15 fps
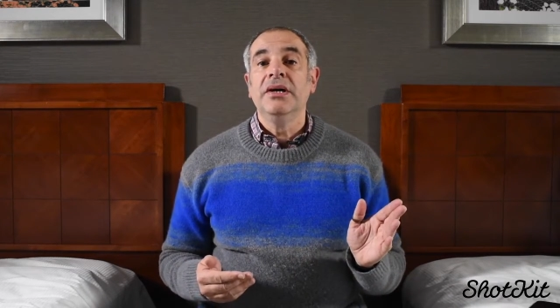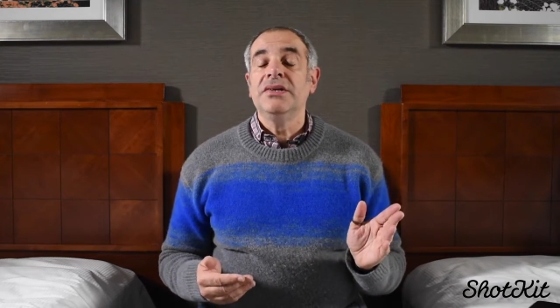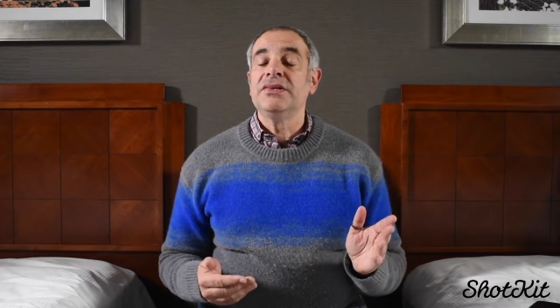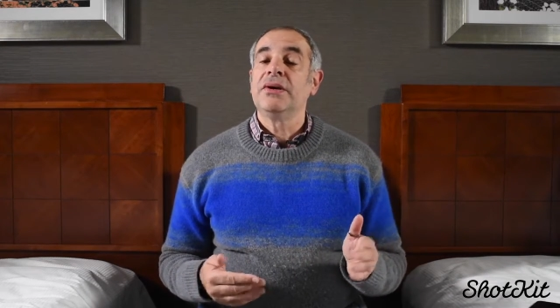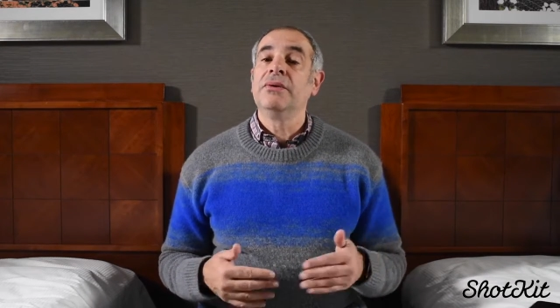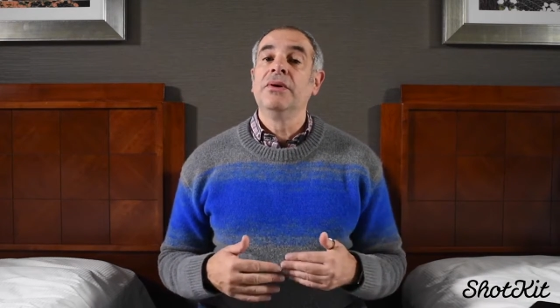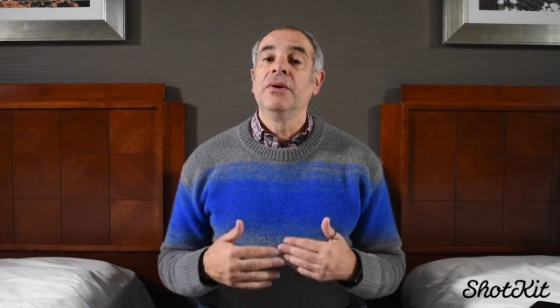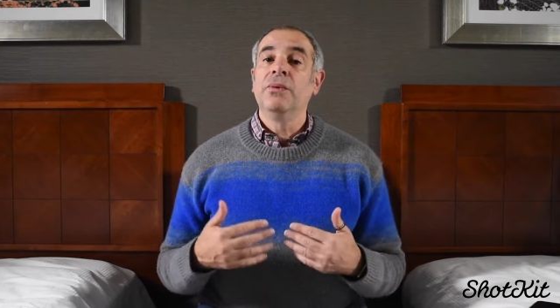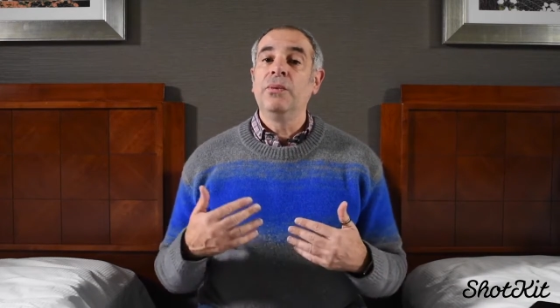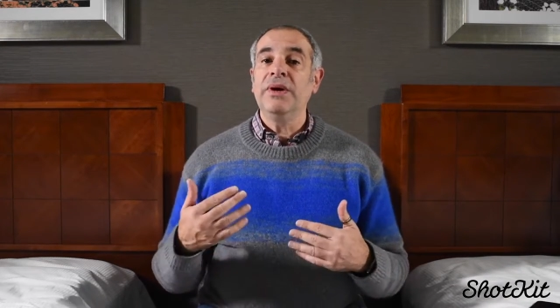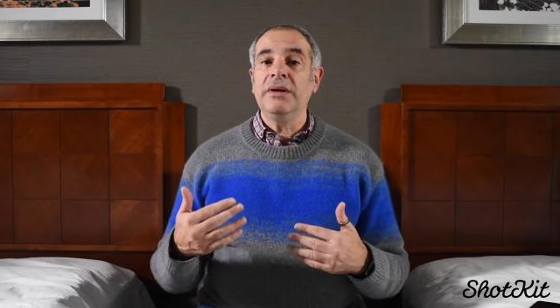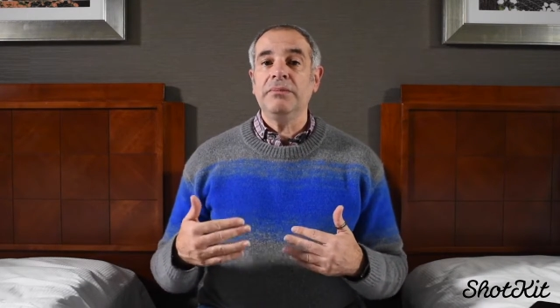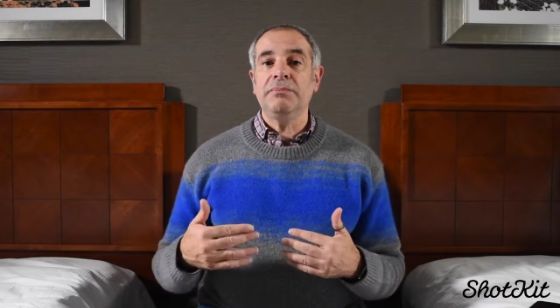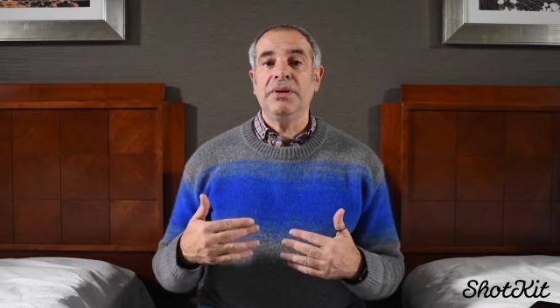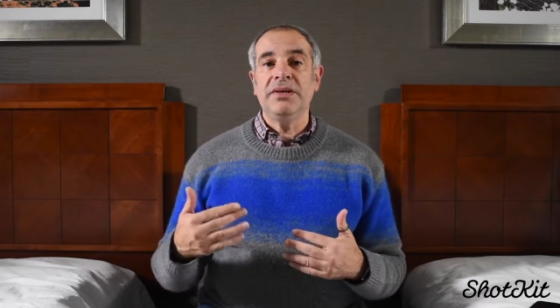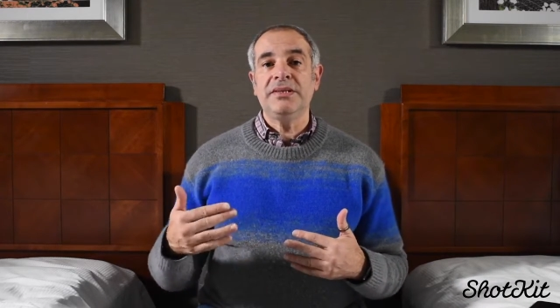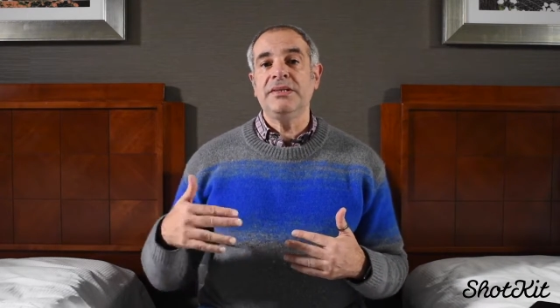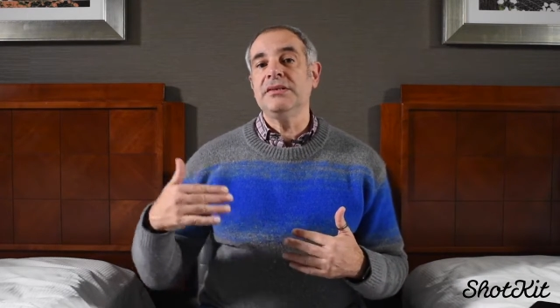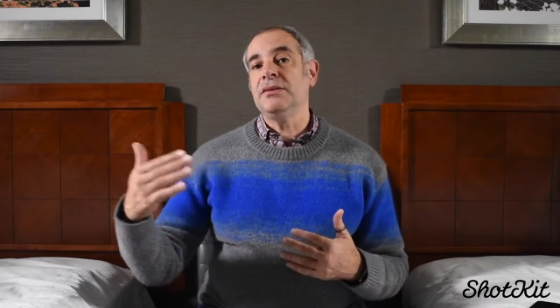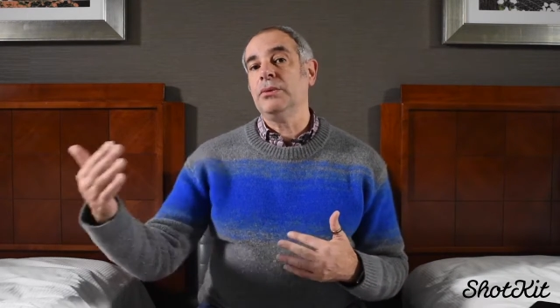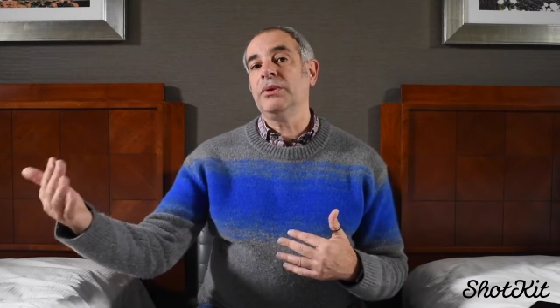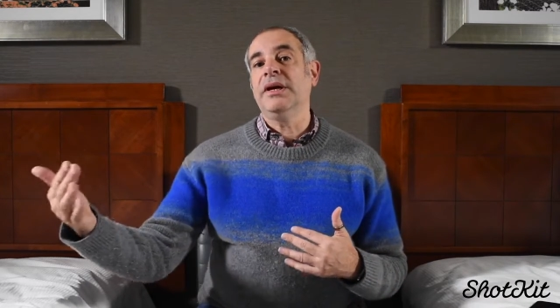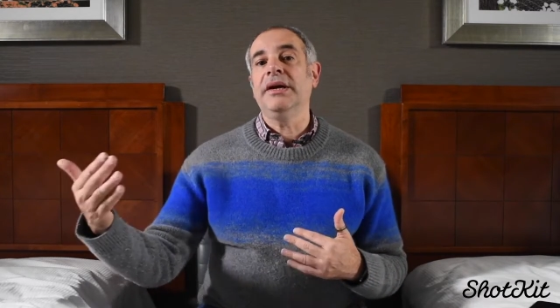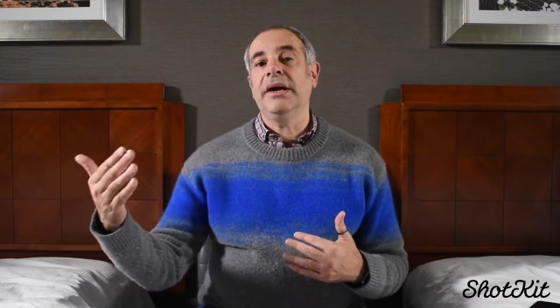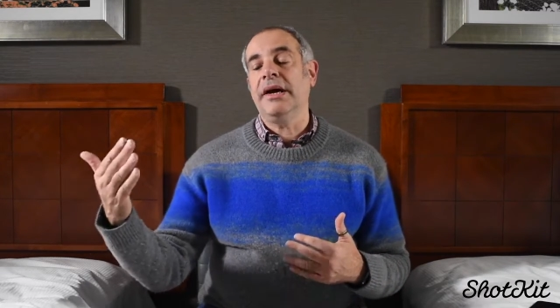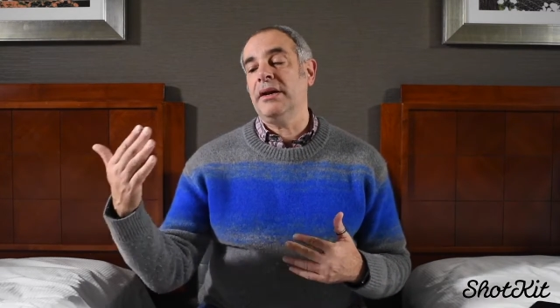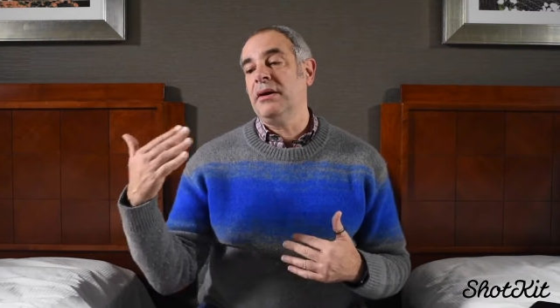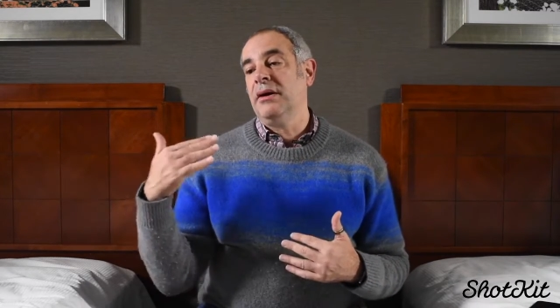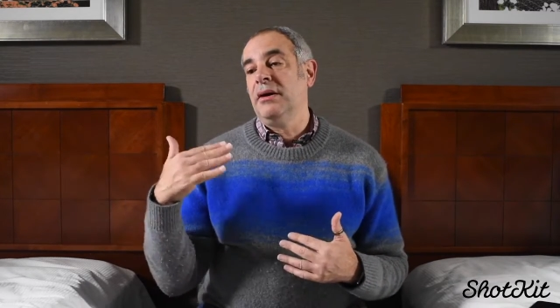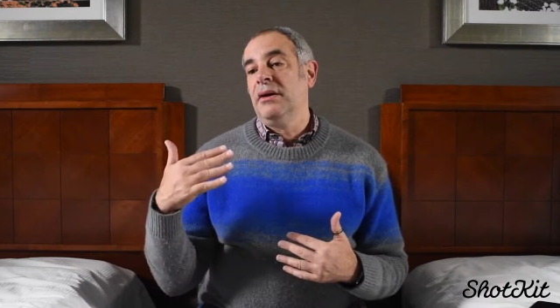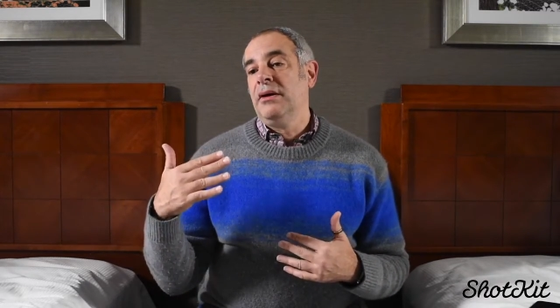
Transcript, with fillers: so when a person's looking at